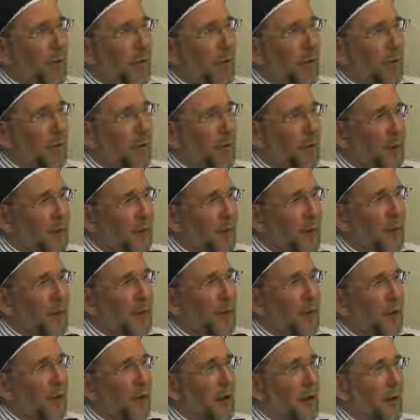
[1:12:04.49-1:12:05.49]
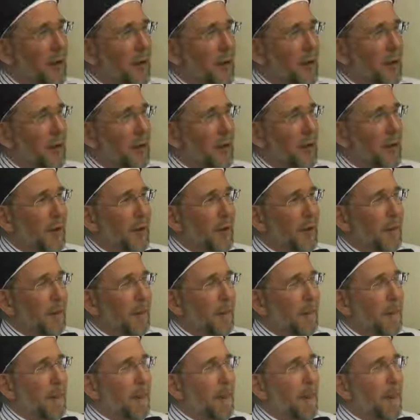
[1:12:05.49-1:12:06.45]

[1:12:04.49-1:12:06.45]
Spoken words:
Muhammad said, sallallahu alaihi wasallam,